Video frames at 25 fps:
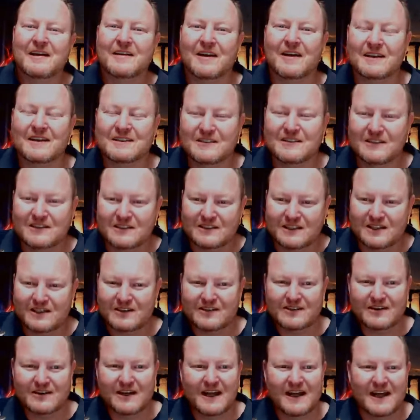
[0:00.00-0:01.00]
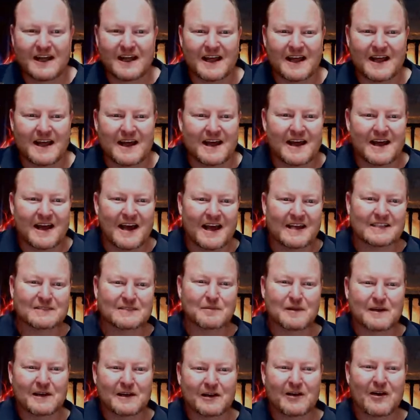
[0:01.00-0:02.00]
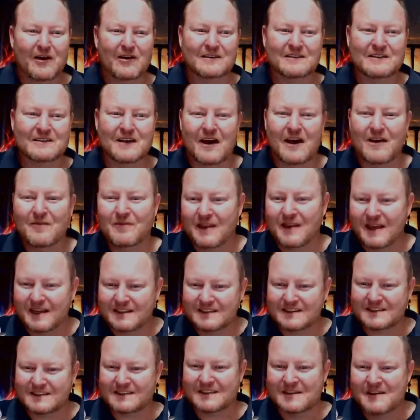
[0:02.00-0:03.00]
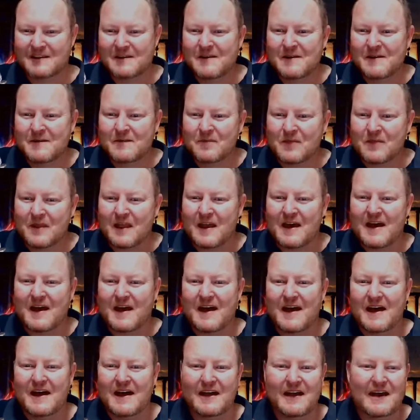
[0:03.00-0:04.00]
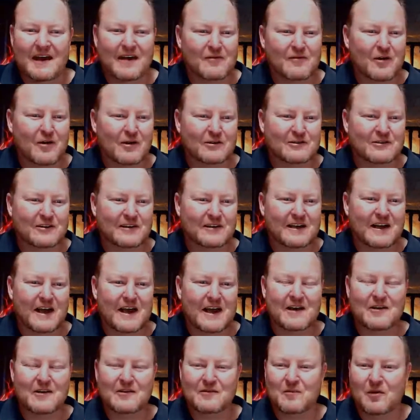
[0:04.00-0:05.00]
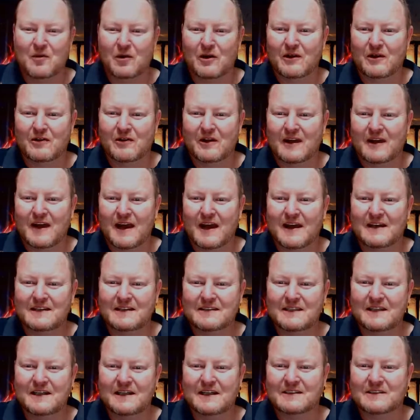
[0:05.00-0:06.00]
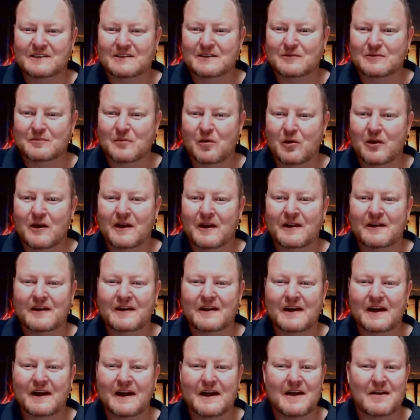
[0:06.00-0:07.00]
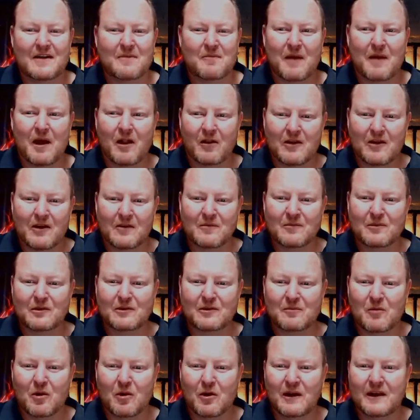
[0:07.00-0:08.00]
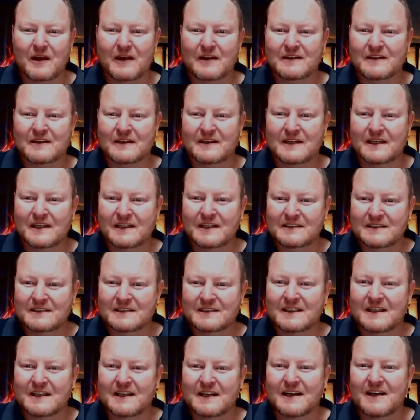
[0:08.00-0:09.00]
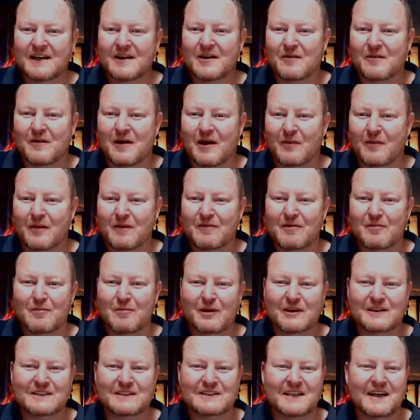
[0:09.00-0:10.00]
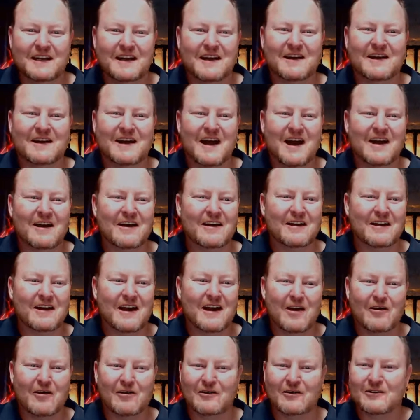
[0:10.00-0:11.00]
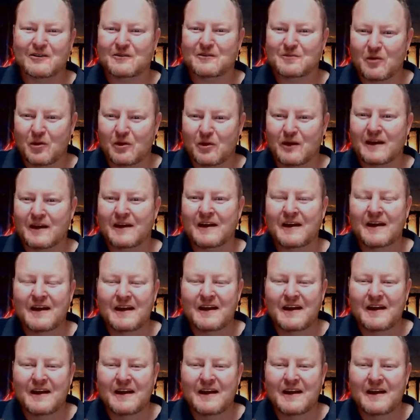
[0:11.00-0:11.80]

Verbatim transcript: Nice to see you. has been a long time. Yes. I've got Renee. Good morning, Renee. Tinas, good morning. Malcolm, good morning. Denise. Wow, everybody's here. Ga Carol, good morning.